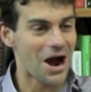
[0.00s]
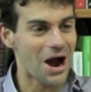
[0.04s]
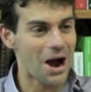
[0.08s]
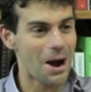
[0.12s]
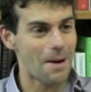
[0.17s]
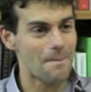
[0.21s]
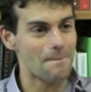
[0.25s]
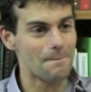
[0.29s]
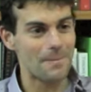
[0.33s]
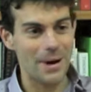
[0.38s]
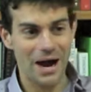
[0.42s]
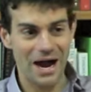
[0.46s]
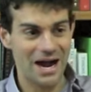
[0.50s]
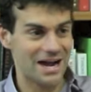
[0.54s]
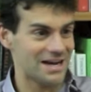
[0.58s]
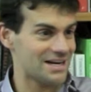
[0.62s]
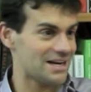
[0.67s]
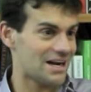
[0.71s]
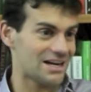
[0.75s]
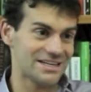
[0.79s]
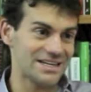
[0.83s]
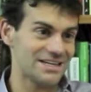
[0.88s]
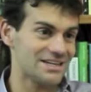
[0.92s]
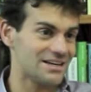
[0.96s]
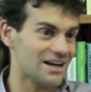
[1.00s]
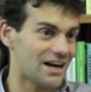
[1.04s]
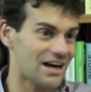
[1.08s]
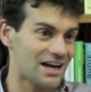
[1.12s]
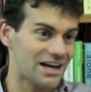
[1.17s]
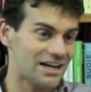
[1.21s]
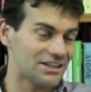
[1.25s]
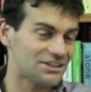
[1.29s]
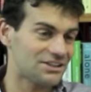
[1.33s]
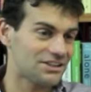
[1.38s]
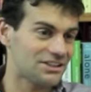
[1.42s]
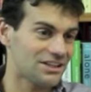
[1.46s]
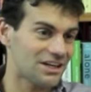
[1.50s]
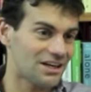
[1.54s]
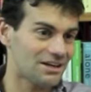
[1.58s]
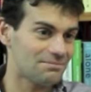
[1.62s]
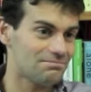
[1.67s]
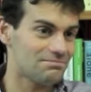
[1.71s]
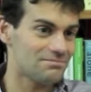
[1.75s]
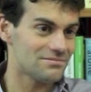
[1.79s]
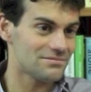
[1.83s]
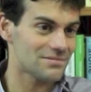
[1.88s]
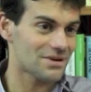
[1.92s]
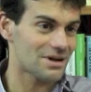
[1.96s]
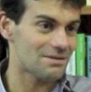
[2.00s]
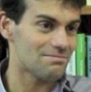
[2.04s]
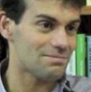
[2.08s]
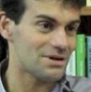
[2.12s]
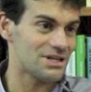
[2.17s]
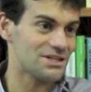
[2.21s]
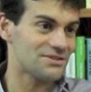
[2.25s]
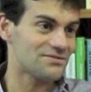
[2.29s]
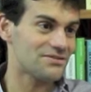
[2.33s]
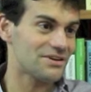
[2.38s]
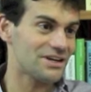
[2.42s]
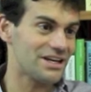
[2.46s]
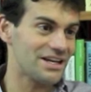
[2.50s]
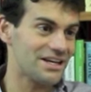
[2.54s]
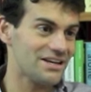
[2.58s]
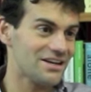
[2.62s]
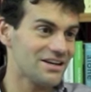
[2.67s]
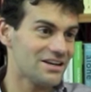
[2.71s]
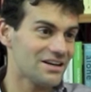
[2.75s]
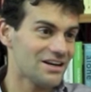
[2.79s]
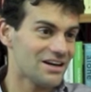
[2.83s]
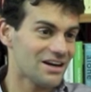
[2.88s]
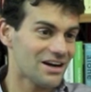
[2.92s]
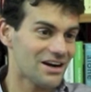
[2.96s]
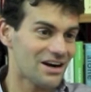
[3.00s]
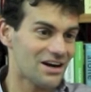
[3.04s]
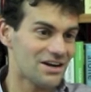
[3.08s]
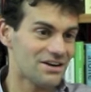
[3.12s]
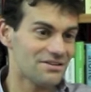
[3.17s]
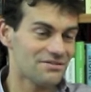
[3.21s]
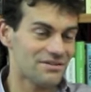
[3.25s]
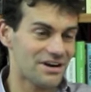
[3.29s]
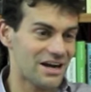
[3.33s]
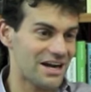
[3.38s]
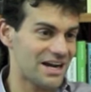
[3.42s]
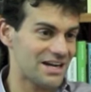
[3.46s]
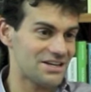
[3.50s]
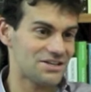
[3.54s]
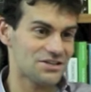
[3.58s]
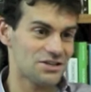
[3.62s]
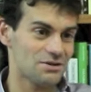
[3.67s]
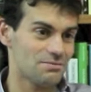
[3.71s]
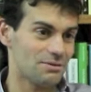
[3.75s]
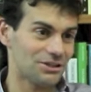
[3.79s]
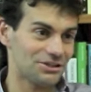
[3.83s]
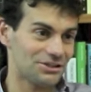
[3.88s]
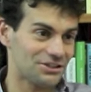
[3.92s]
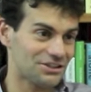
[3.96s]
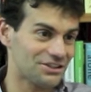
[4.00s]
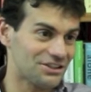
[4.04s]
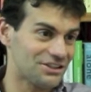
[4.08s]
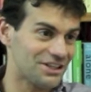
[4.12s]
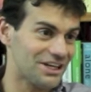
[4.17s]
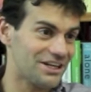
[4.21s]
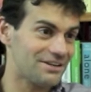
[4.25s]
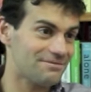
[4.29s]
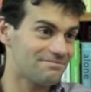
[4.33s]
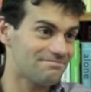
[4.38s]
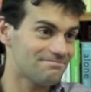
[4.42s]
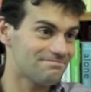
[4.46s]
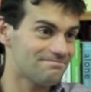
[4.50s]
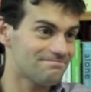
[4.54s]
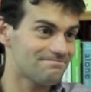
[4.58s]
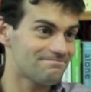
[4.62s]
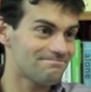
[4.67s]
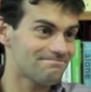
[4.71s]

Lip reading: But I didn't. I blissfully kind of, I had too much to say.